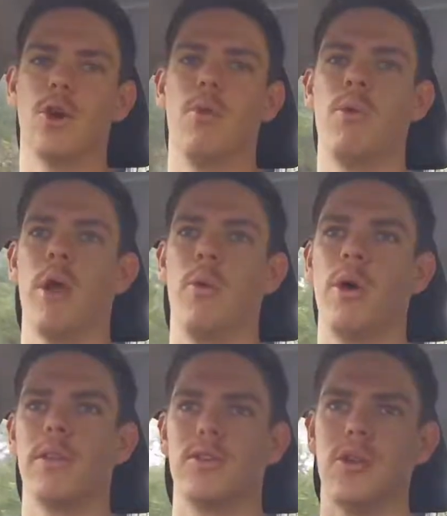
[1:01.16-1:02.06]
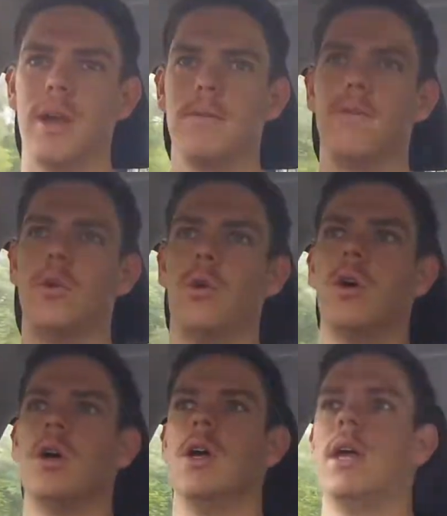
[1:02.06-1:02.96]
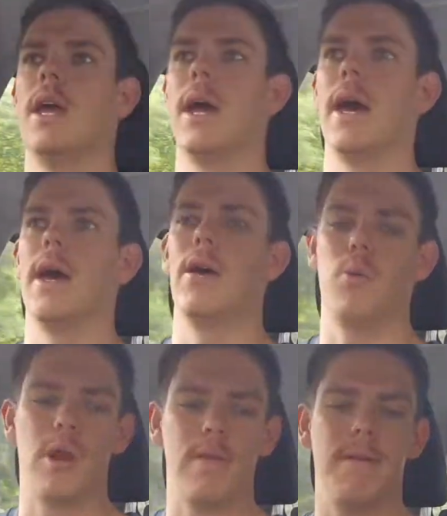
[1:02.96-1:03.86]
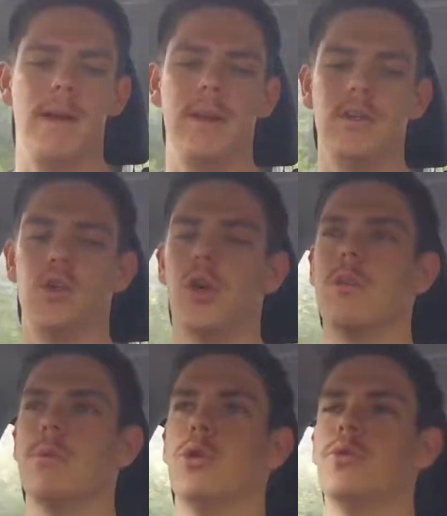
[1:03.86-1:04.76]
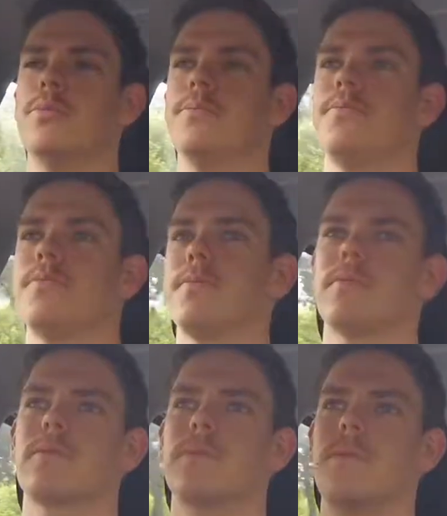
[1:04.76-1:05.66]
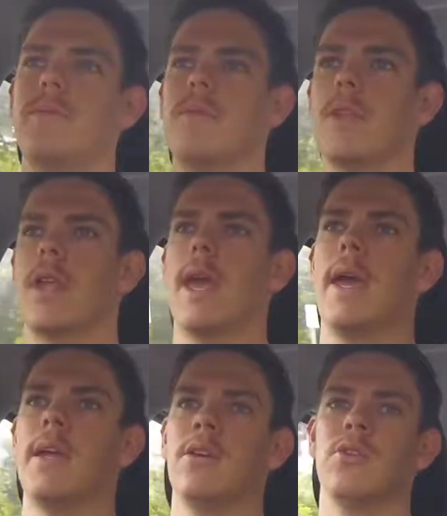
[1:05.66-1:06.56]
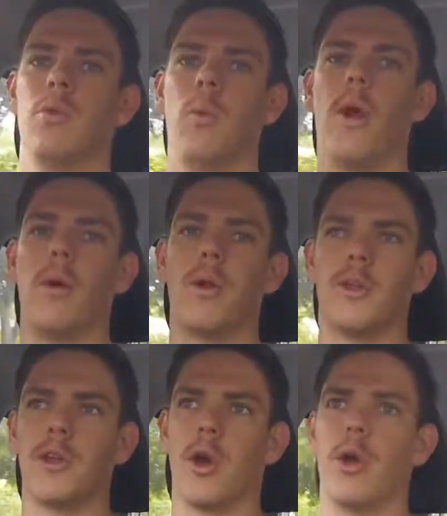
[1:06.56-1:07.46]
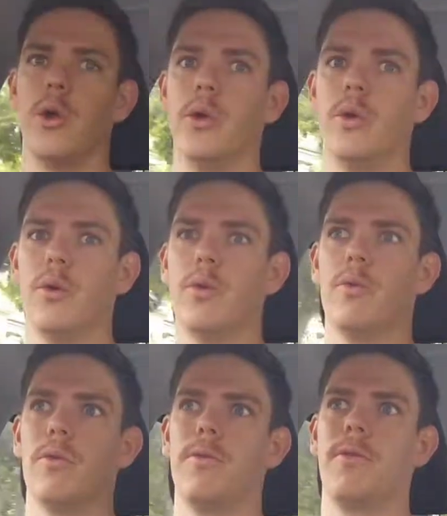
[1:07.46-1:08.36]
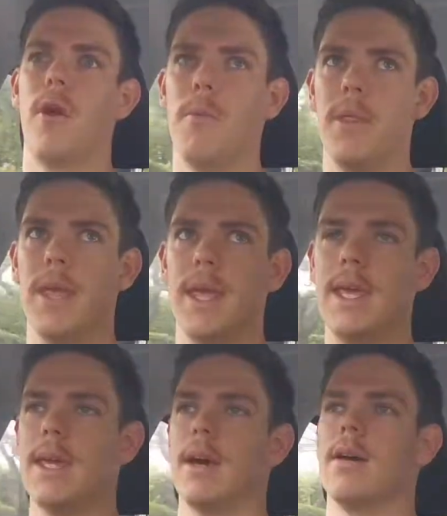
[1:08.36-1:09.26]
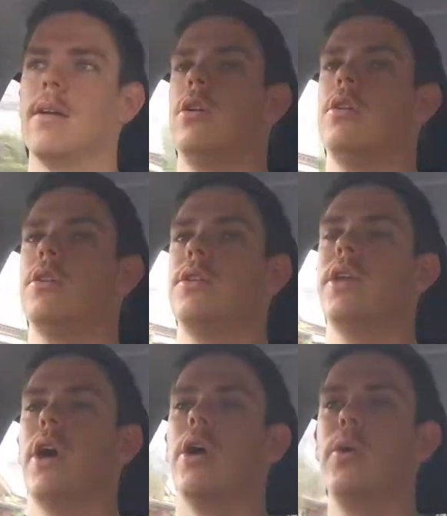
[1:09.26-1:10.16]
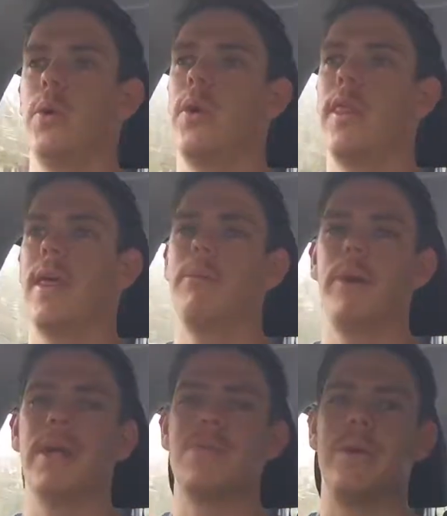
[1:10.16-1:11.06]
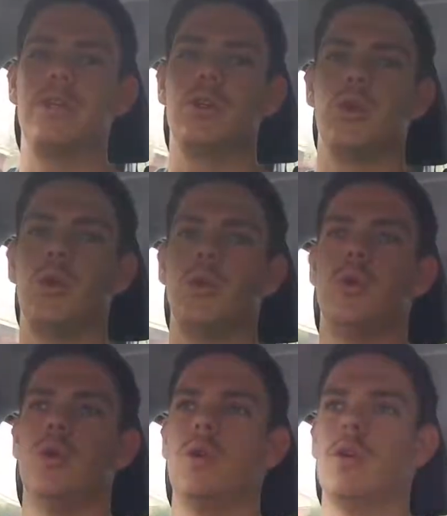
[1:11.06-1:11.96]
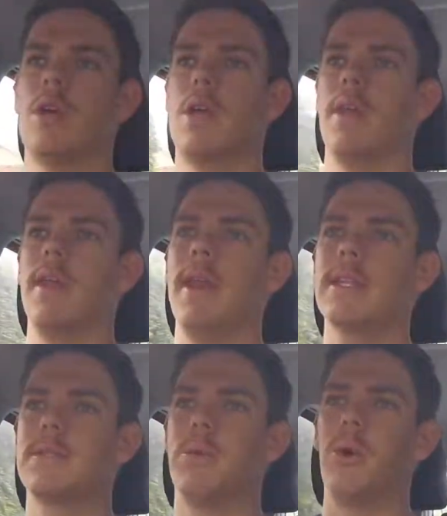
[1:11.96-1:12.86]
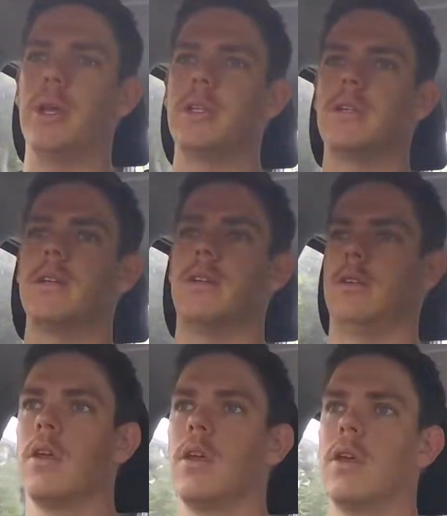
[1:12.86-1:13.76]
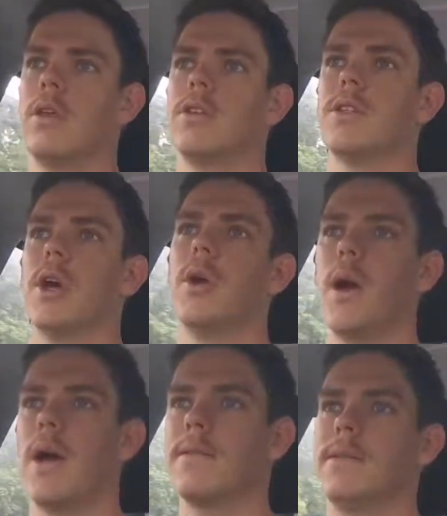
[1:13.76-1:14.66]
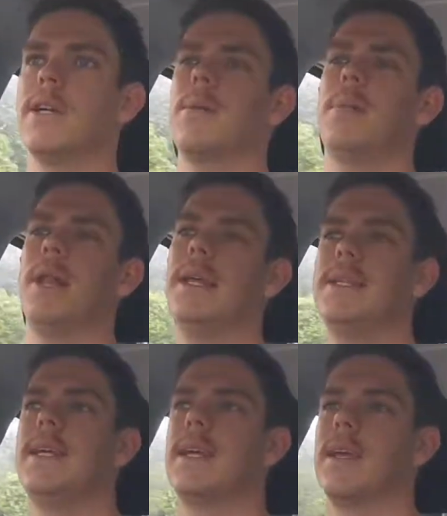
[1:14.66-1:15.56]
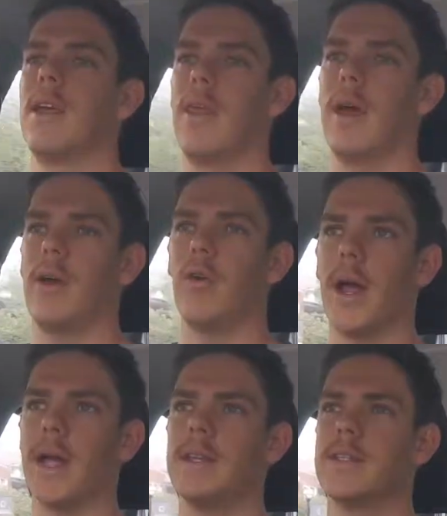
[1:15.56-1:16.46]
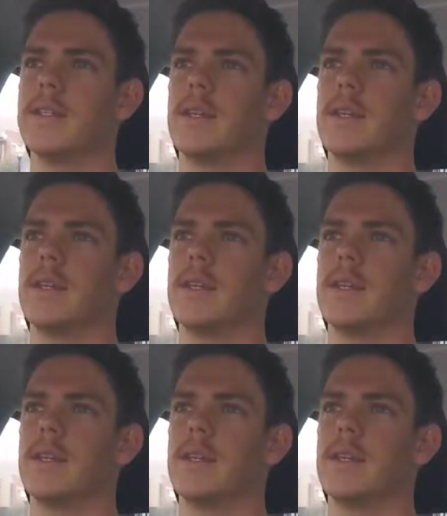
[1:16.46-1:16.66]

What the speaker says: on what I wanted to train for, what I found enjoyable, and where I wanted to go from here. So that brings me to the next point. So after completing that race,